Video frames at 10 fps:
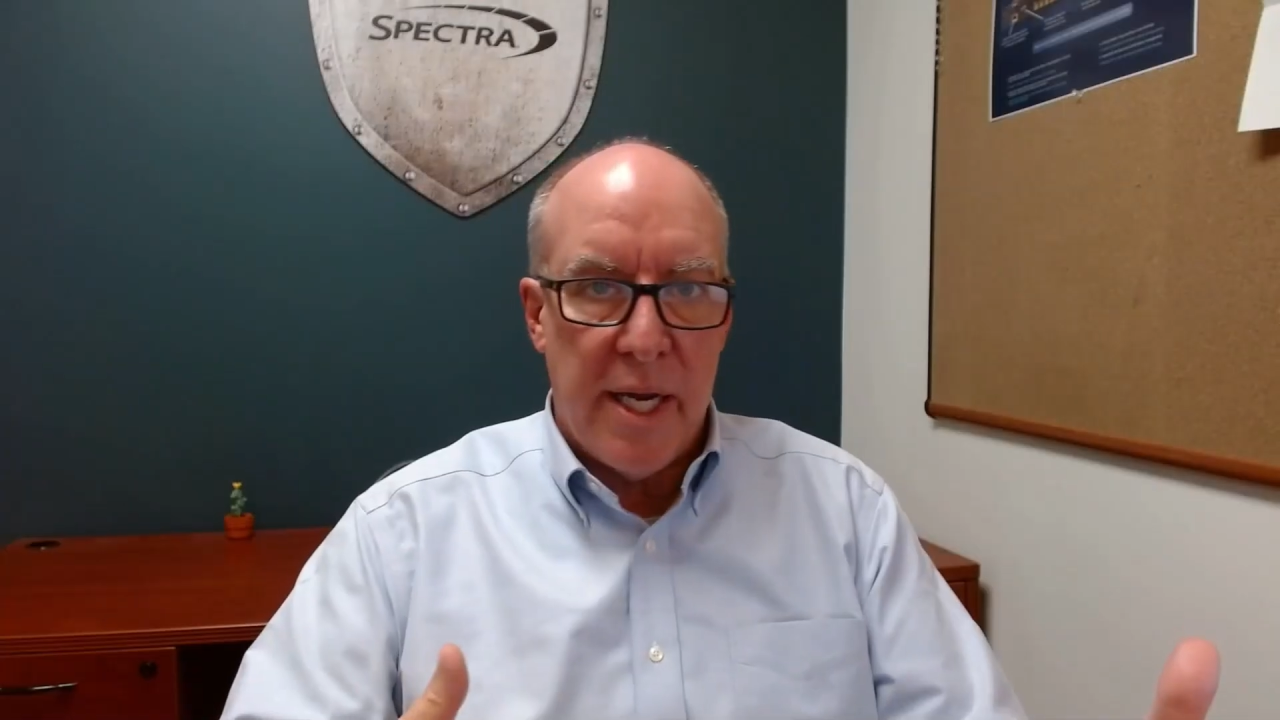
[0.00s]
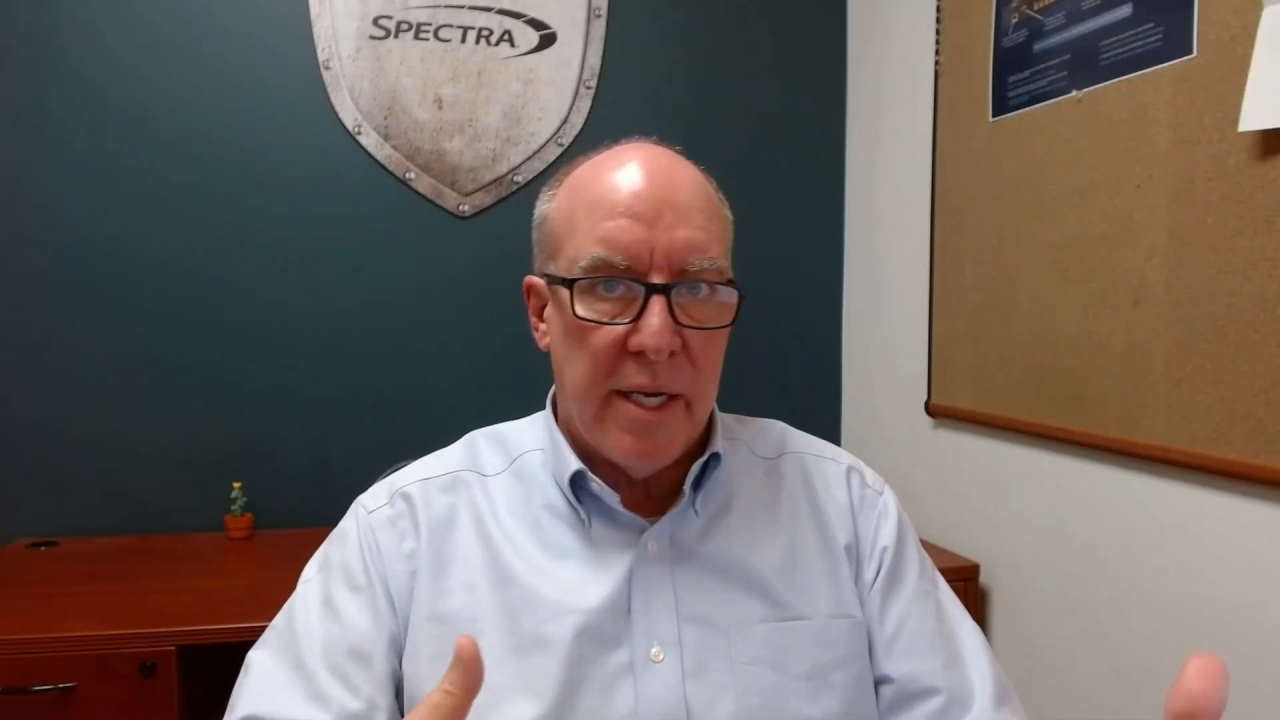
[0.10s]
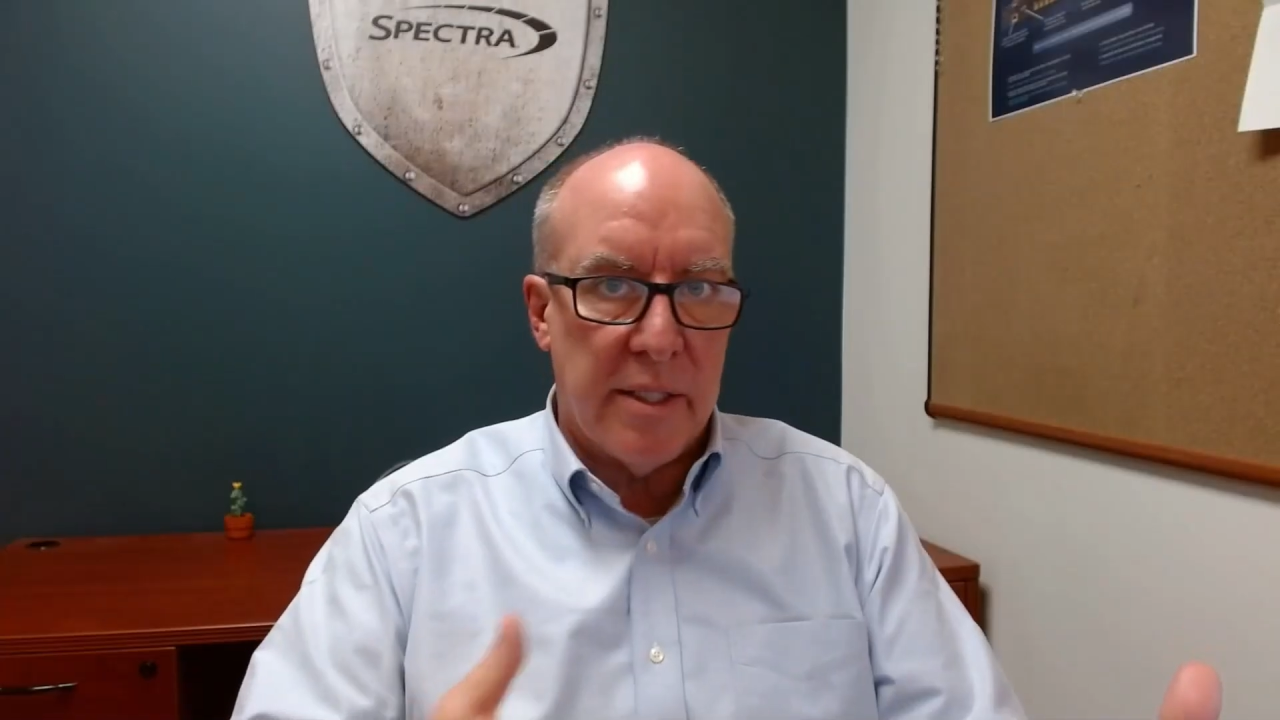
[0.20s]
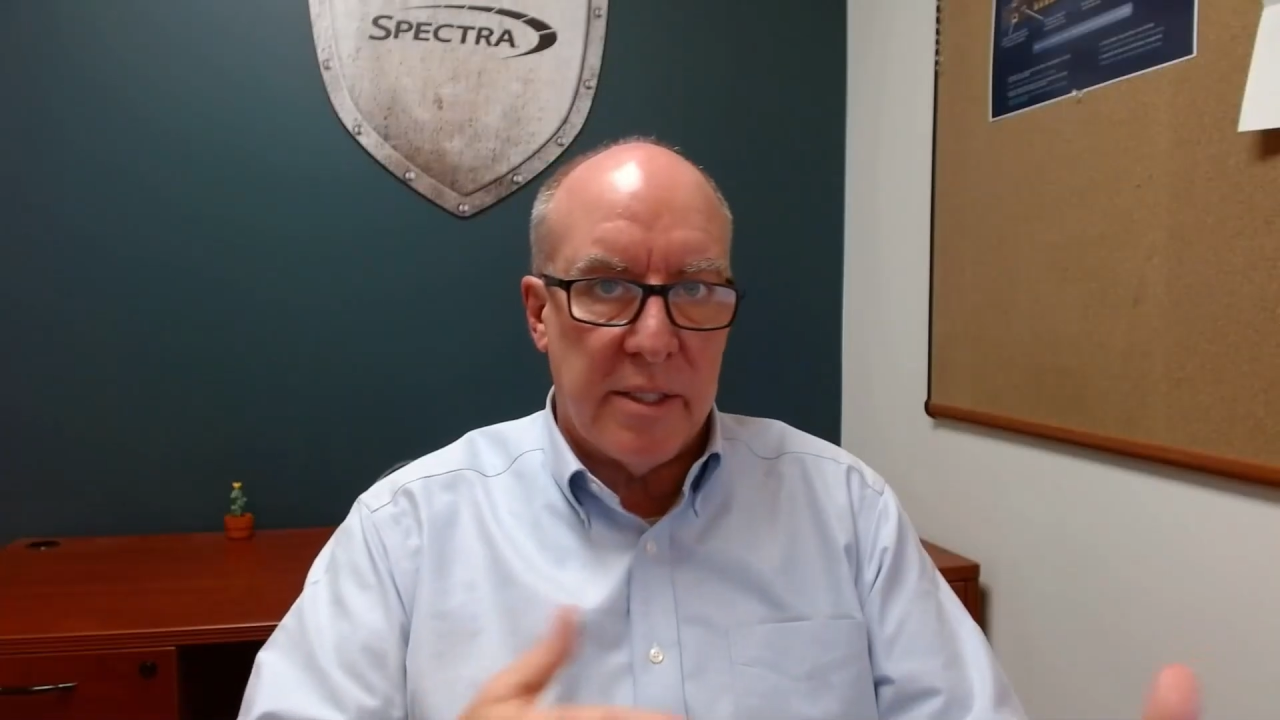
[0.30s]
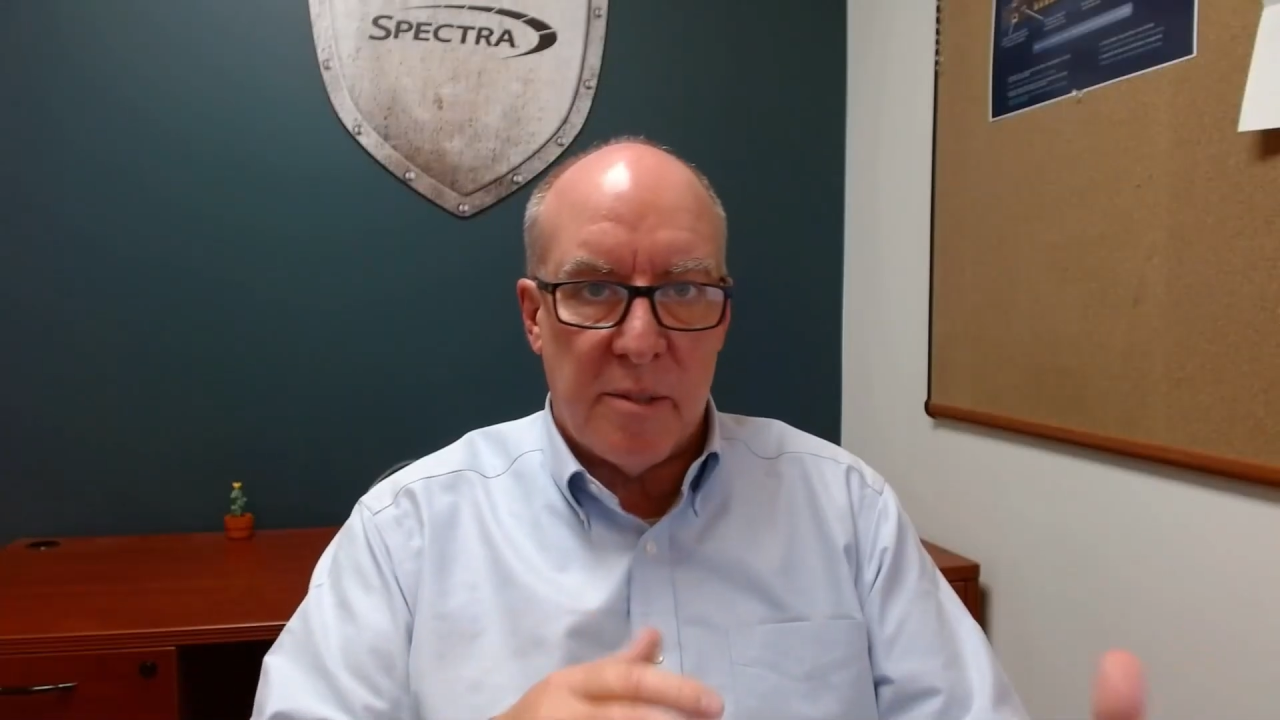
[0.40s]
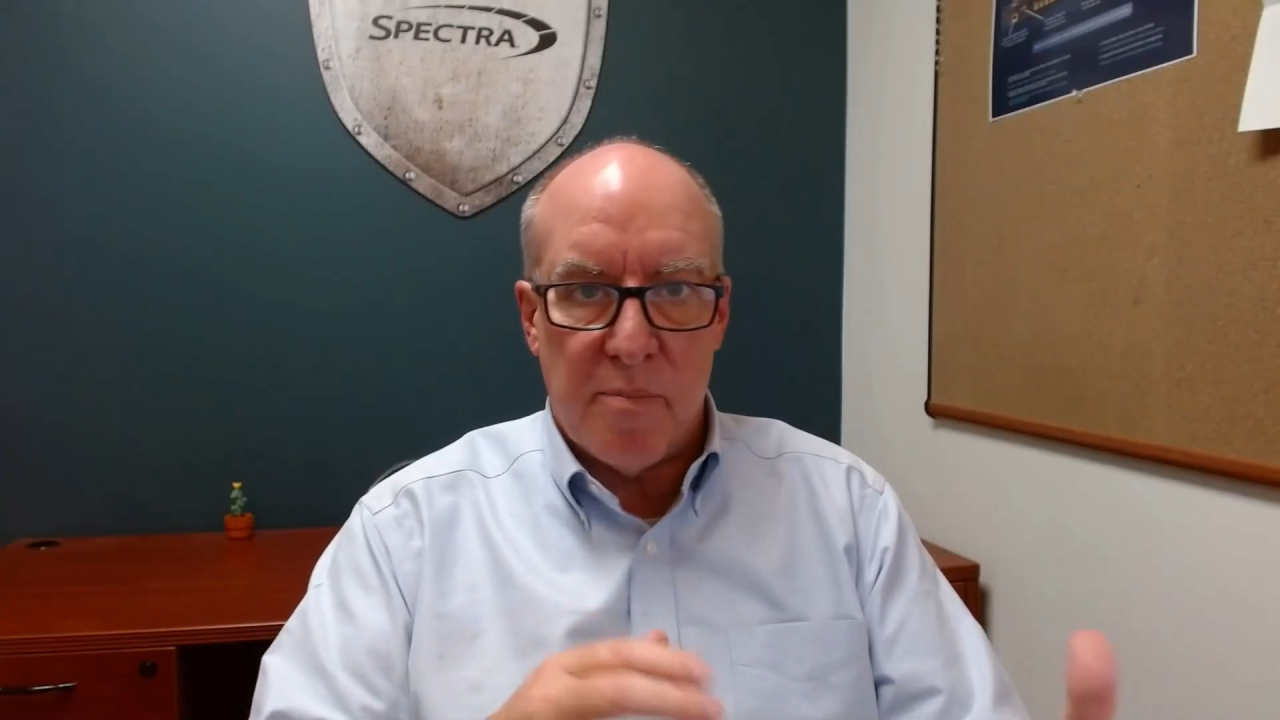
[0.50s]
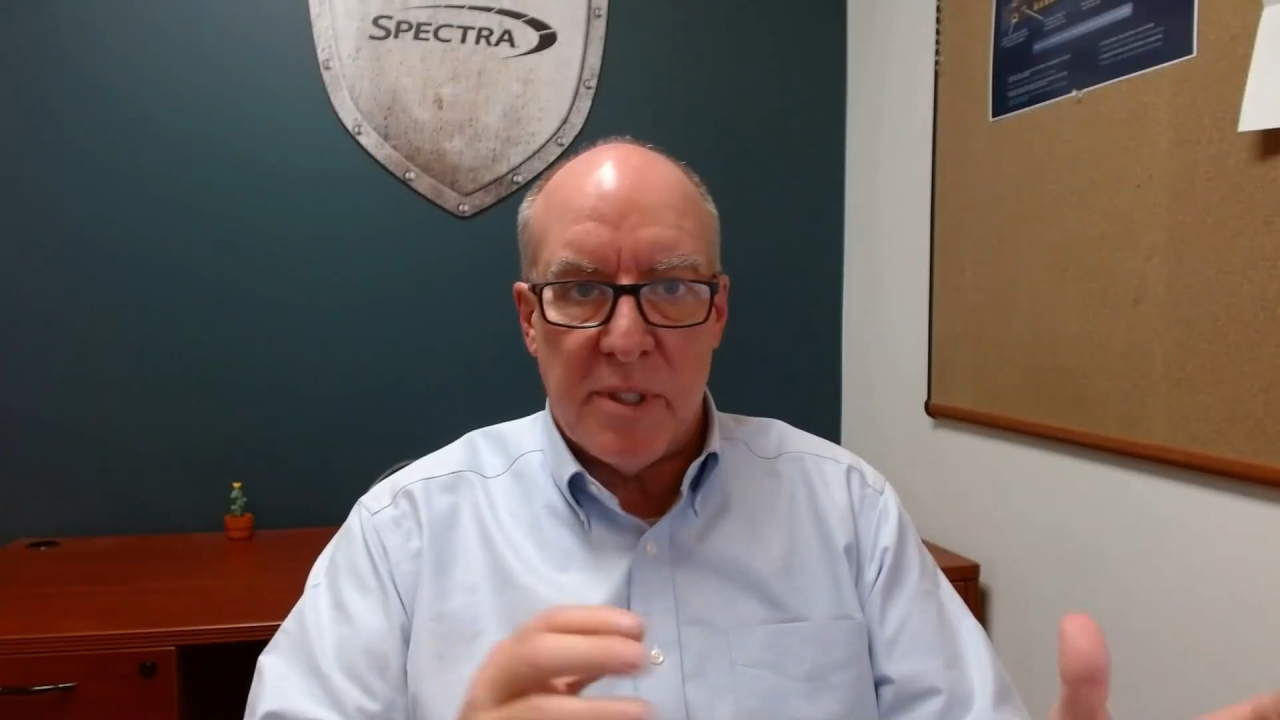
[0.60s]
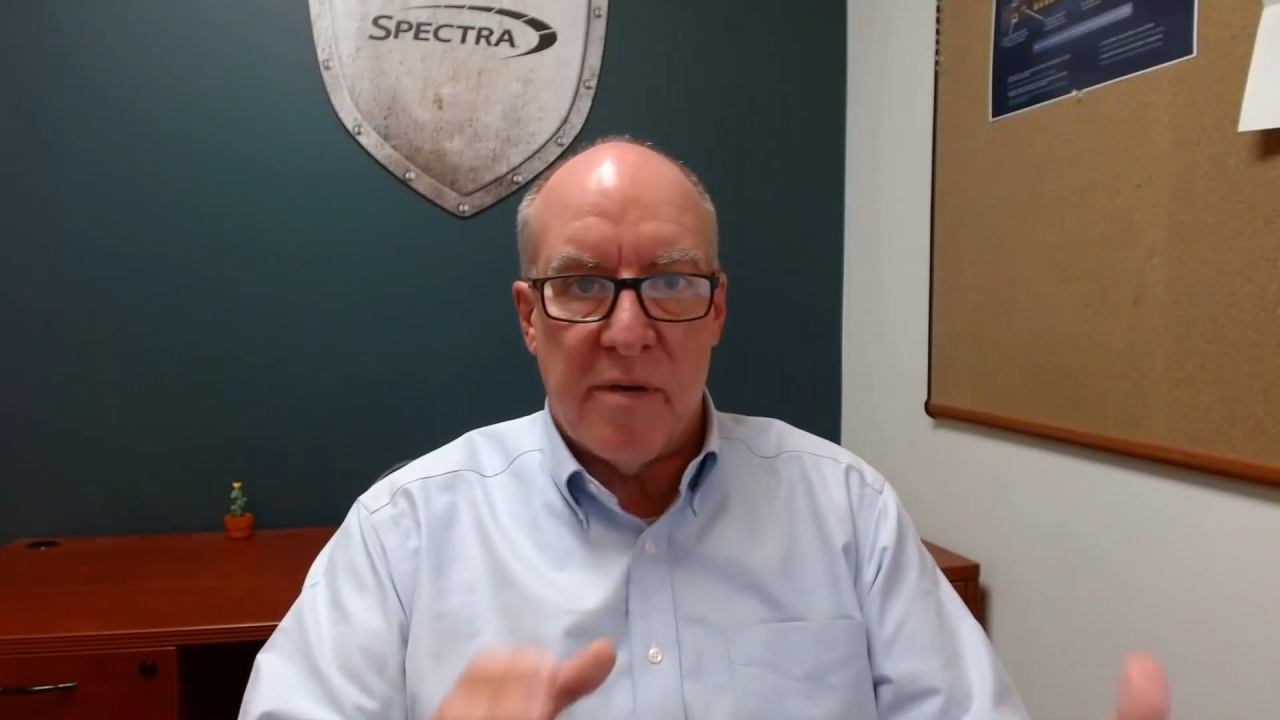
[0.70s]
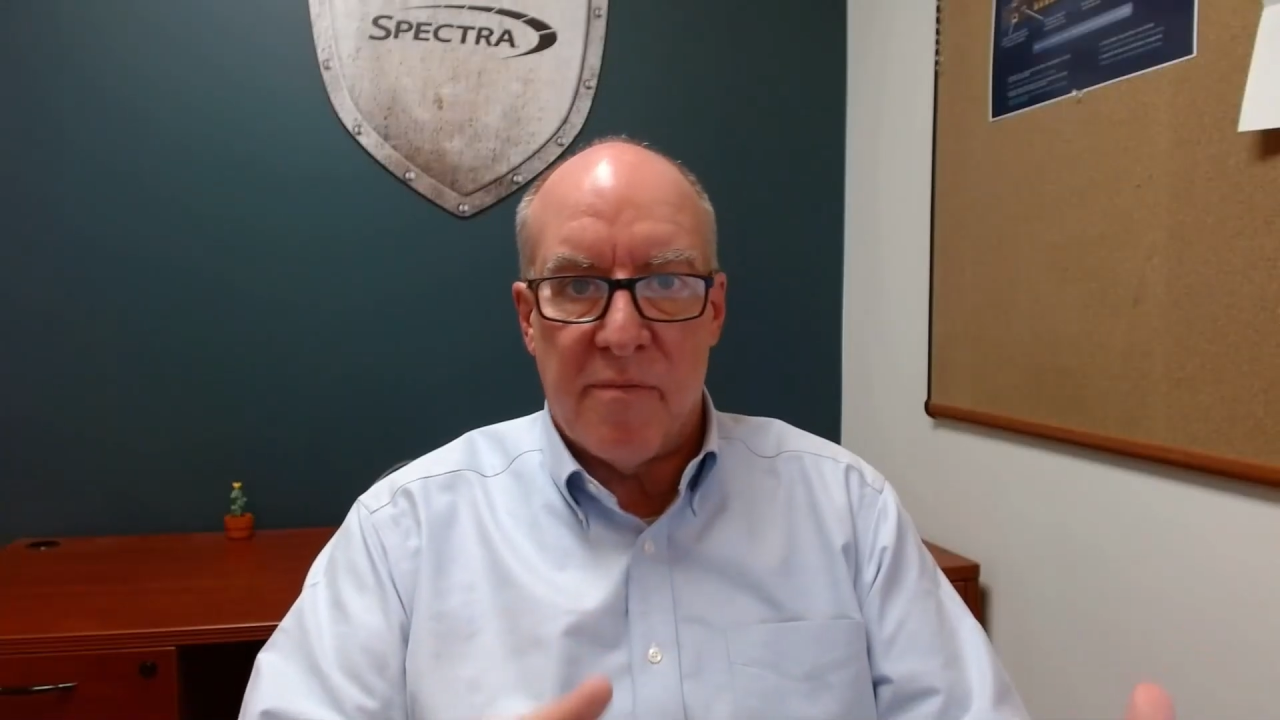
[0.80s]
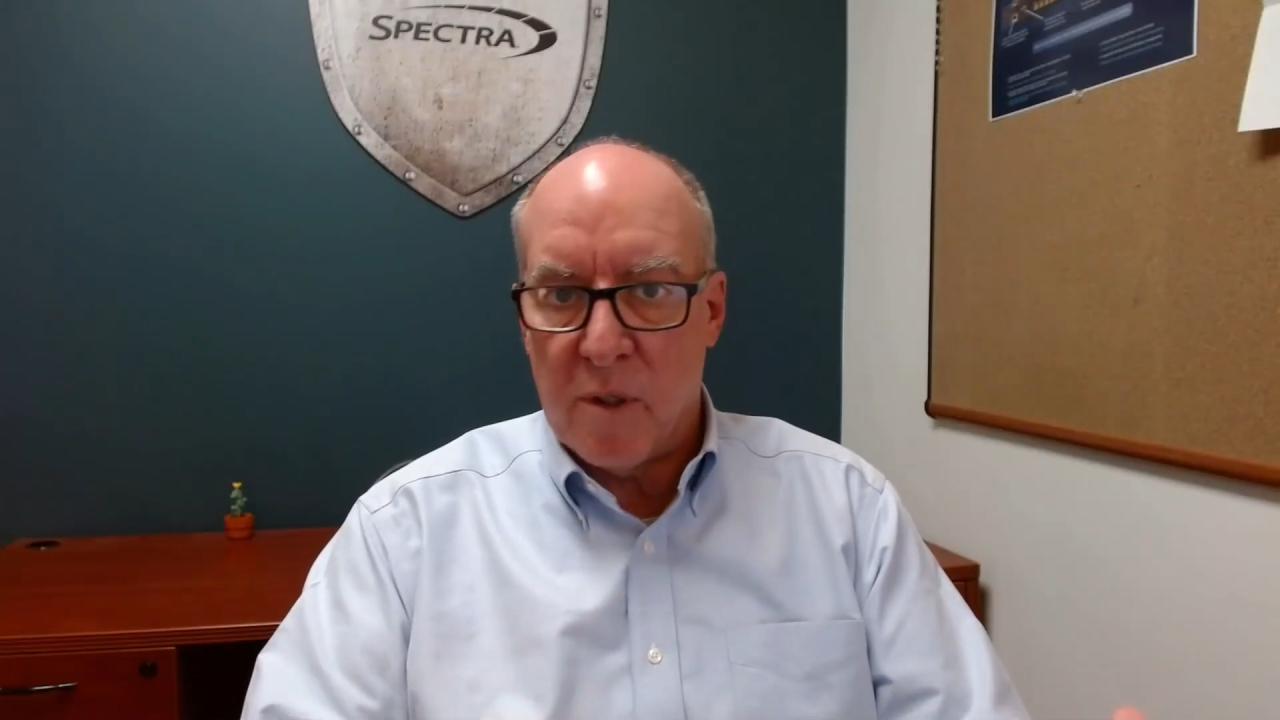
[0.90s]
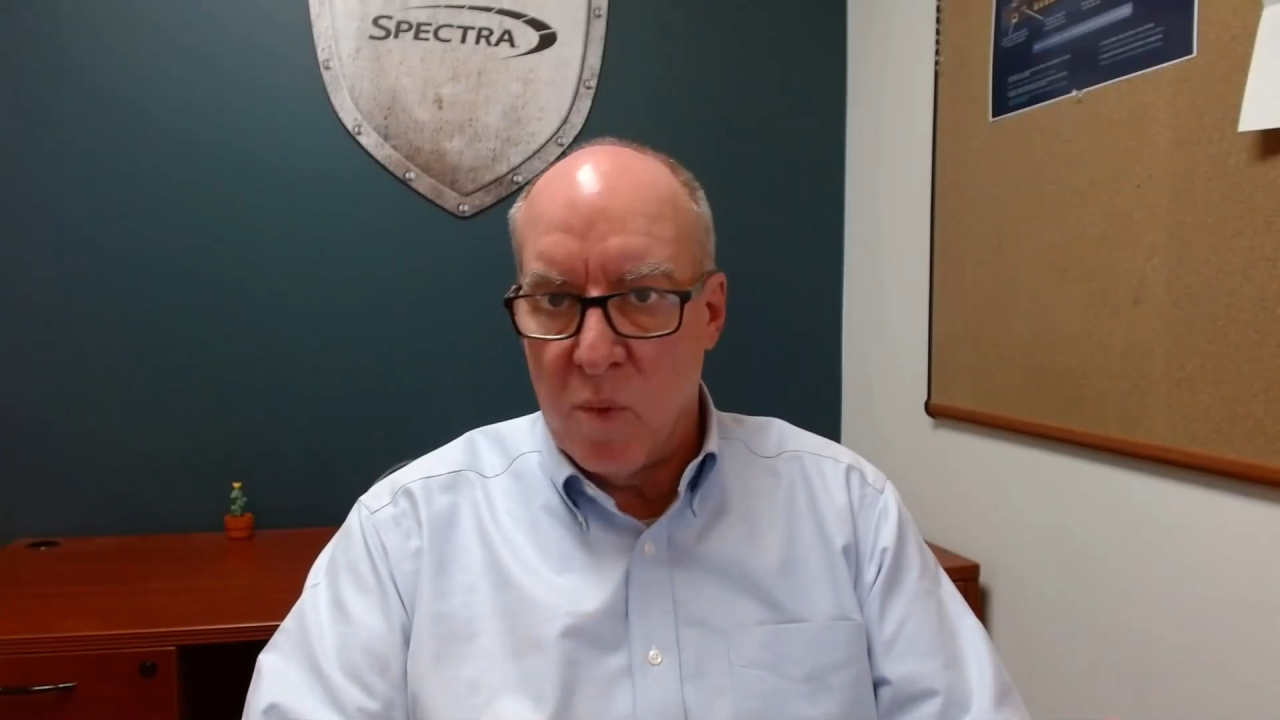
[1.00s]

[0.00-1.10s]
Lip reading: in a specific